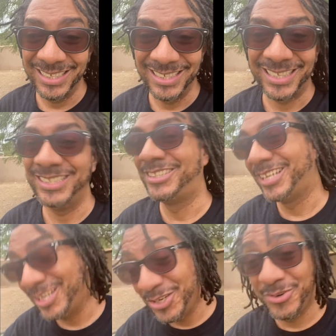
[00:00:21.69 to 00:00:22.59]

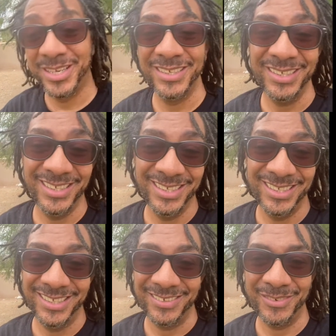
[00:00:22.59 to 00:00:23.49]
continuing.
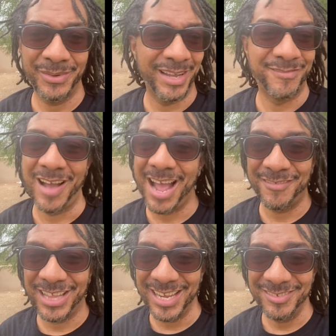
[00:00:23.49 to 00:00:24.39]
What, we got five
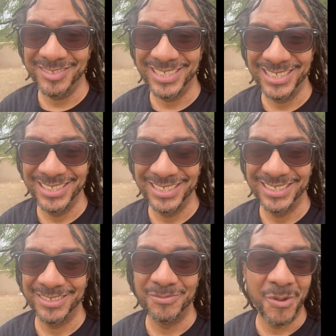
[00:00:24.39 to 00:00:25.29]
left?
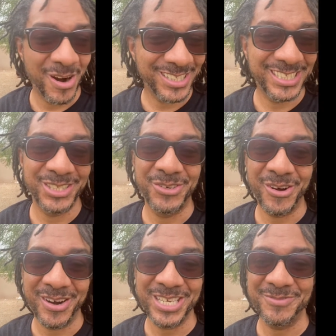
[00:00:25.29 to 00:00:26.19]
Mars and
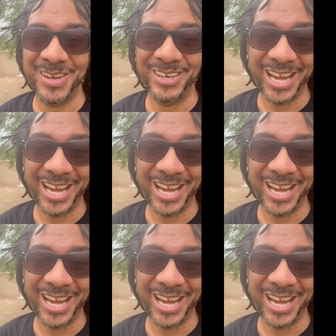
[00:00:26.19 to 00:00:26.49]
Aquarius, my